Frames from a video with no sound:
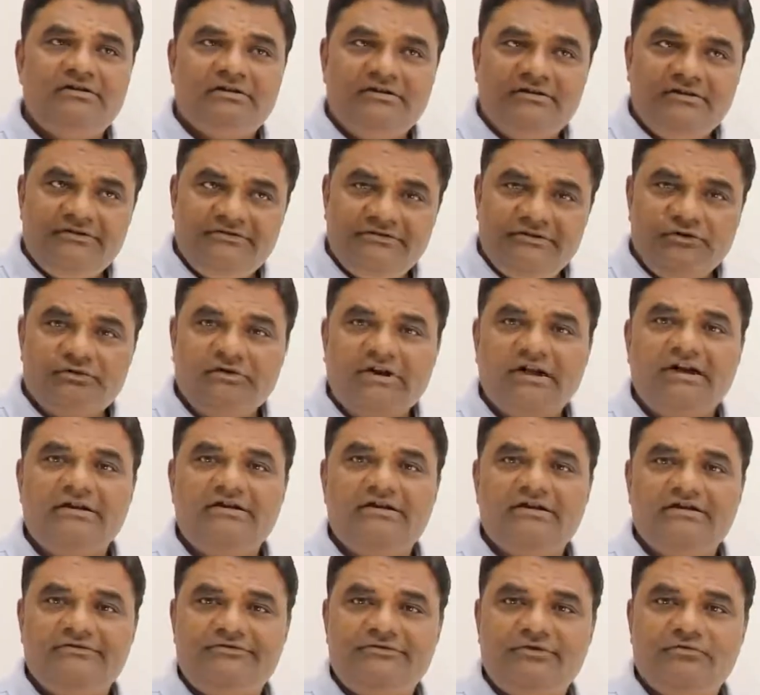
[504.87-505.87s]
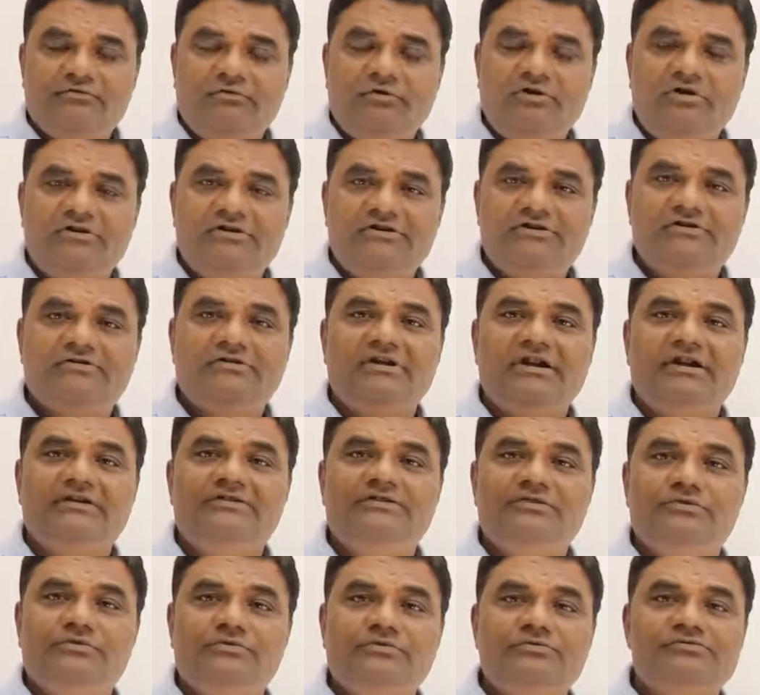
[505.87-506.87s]
If you want, you
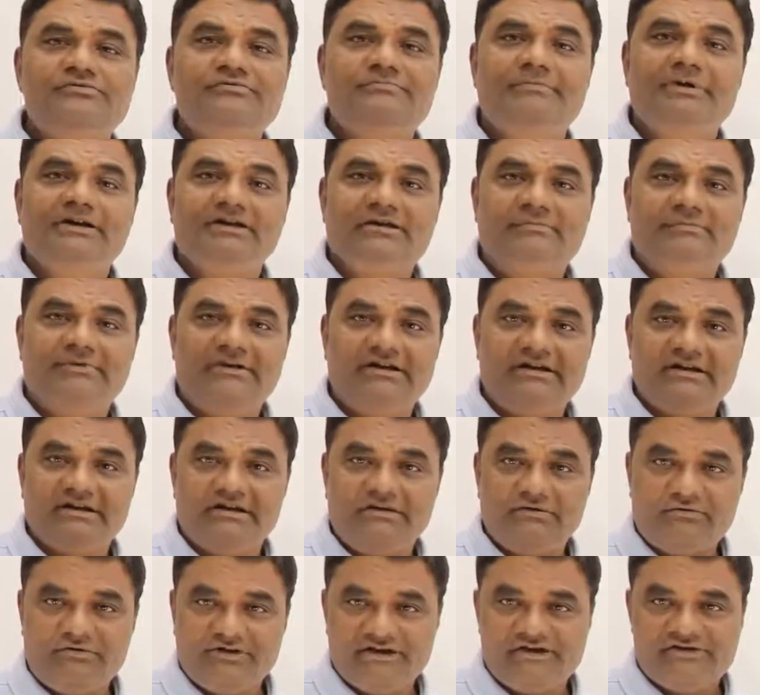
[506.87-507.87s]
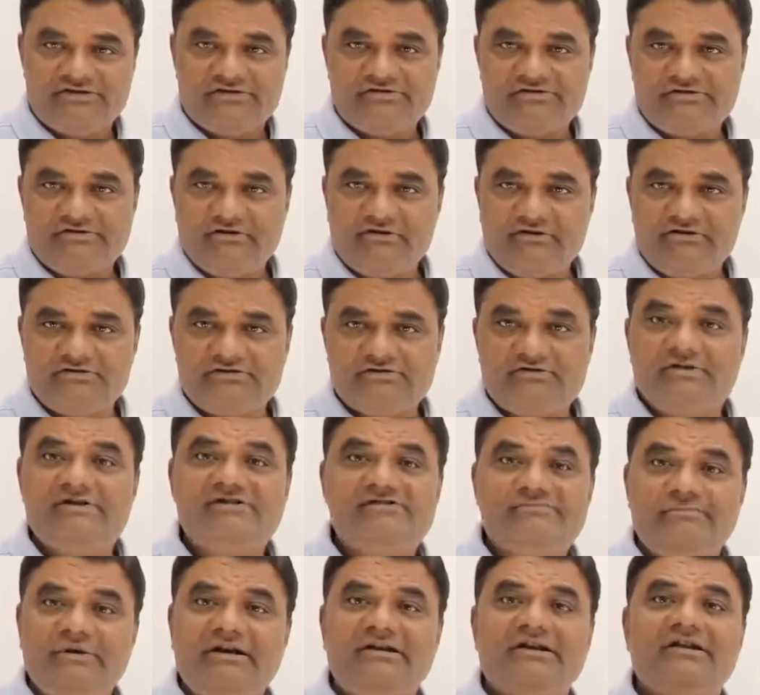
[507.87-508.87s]
can use mathematical notations also.
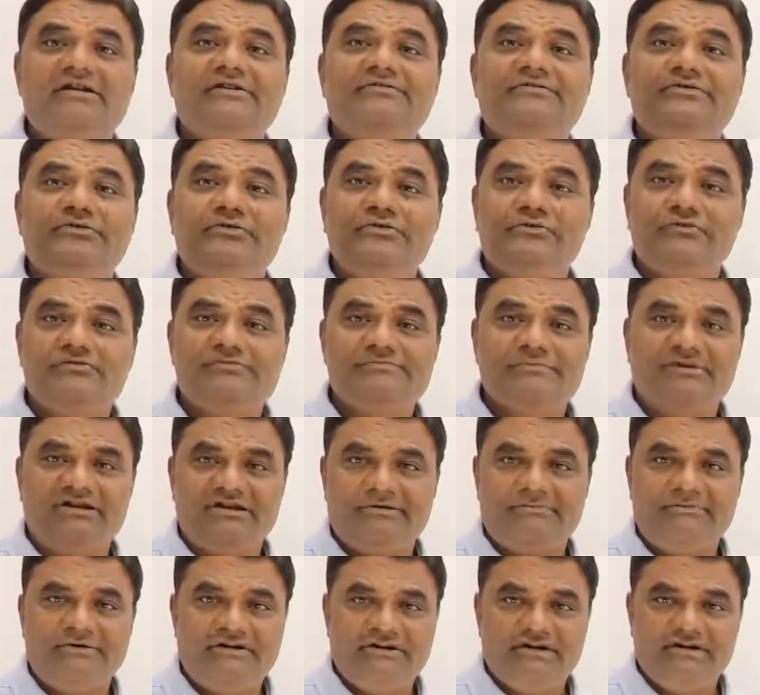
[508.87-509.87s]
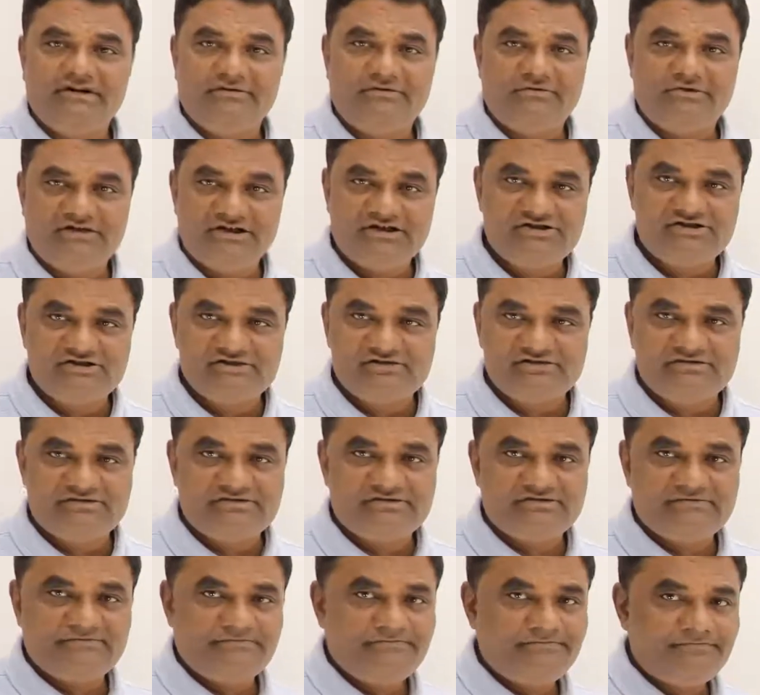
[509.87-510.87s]
It's better if you use mathematical
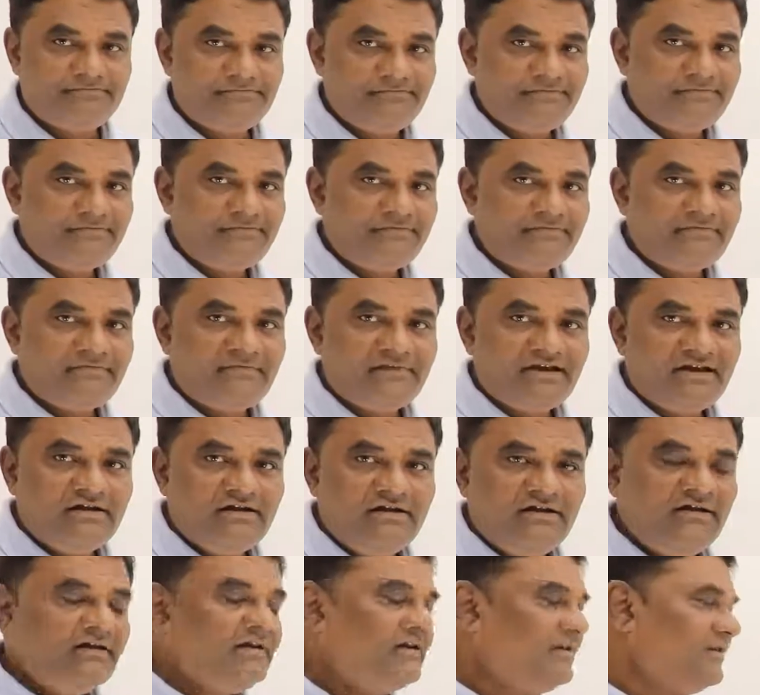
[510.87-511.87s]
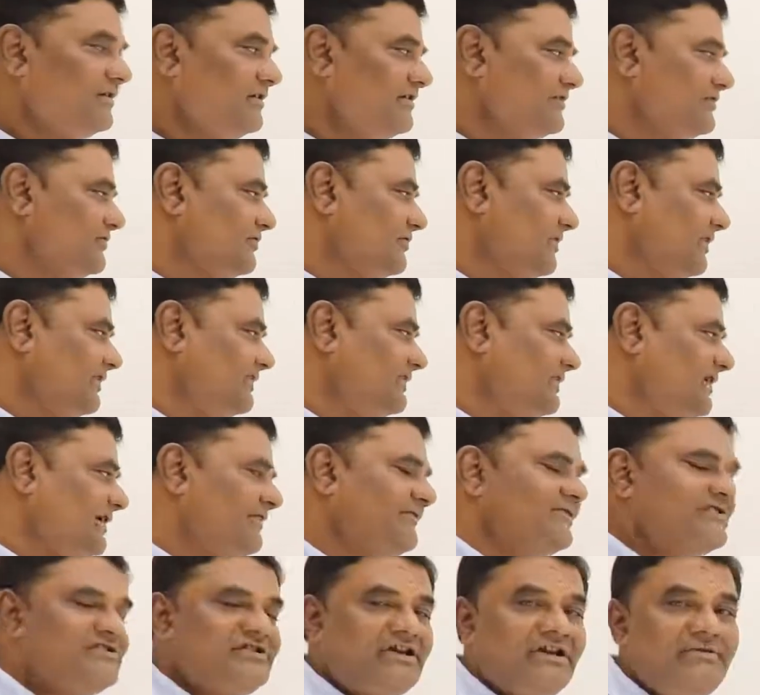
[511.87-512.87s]
notations. So any
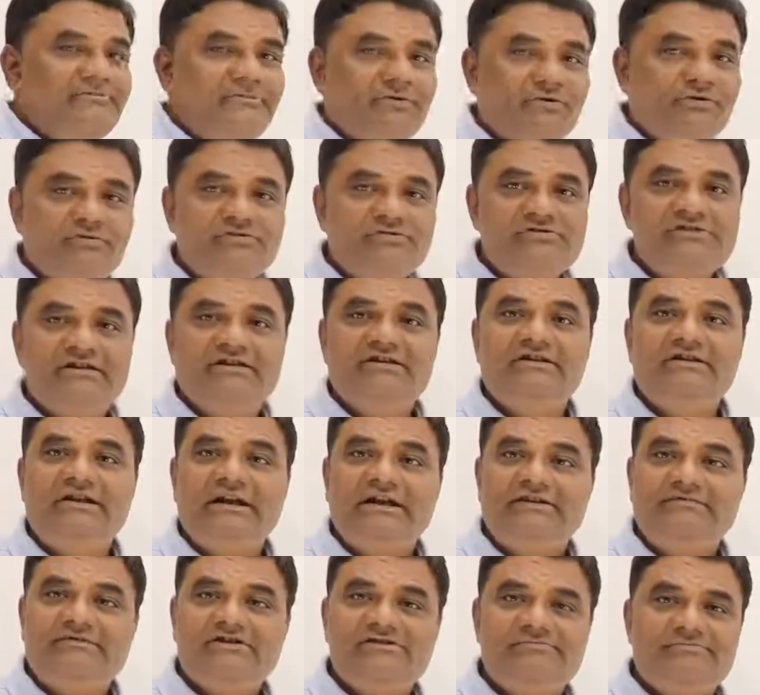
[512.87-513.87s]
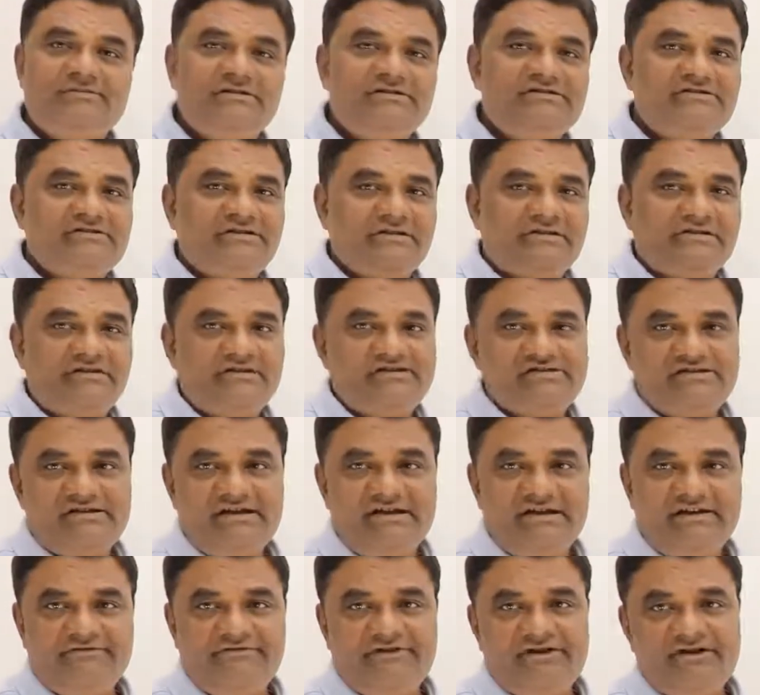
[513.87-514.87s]
language can be used. Any language means English
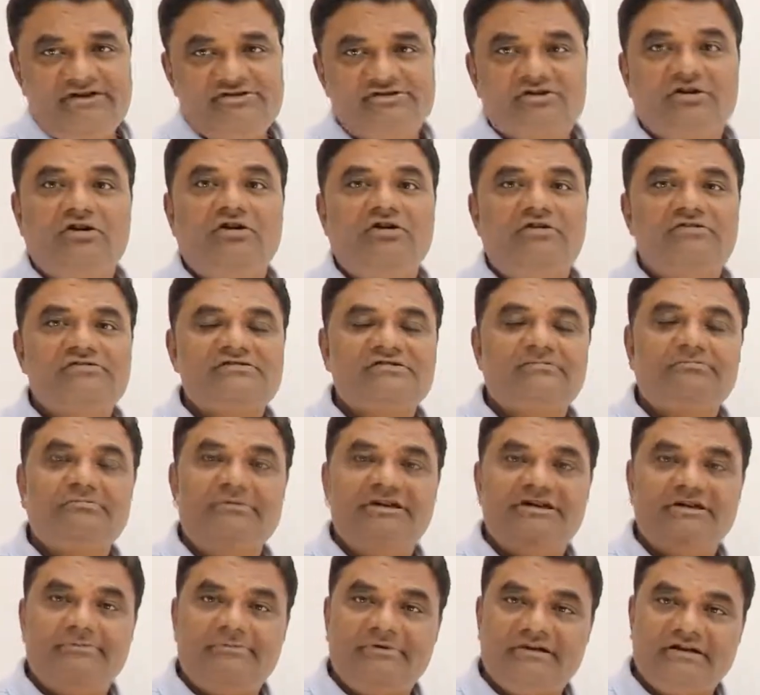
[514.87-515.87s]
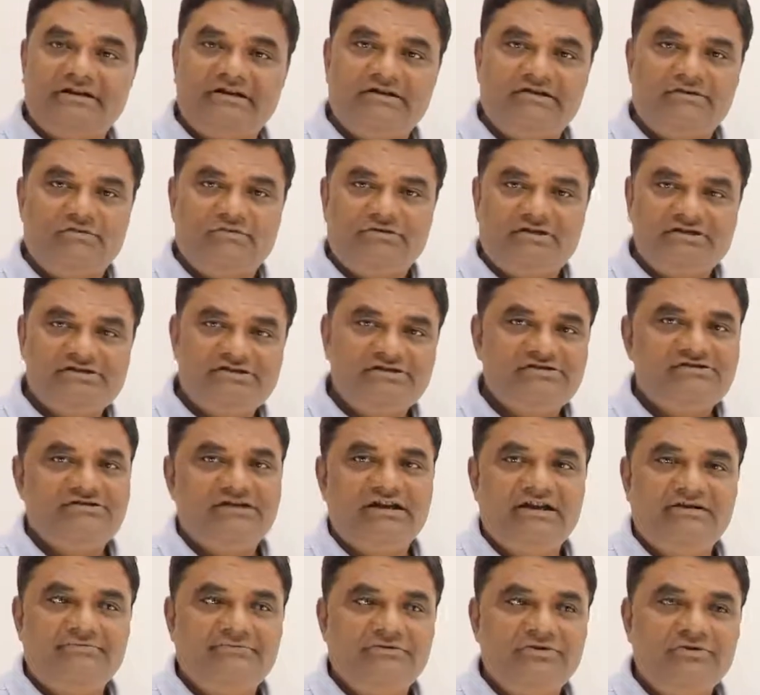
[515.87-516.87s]
language, or some mathematical notations
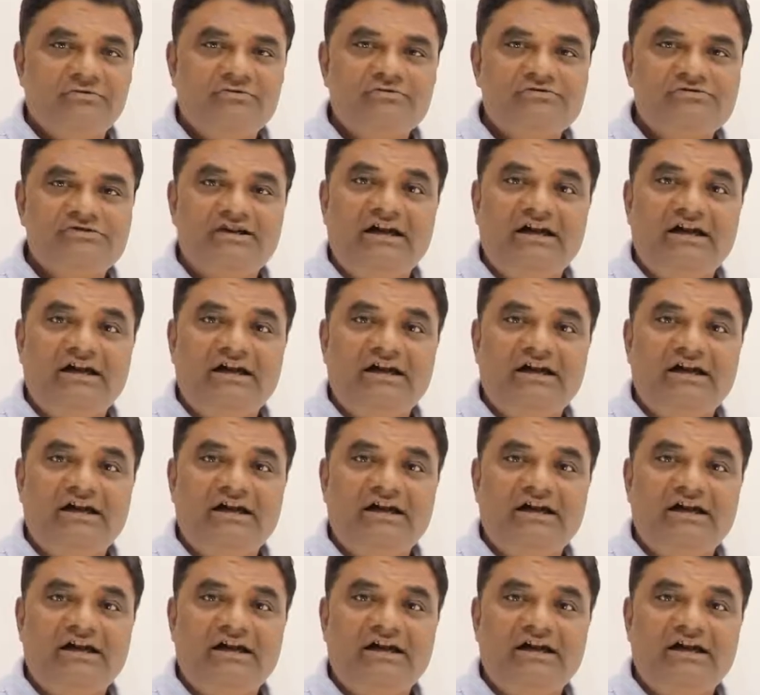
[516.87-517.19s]
can be used,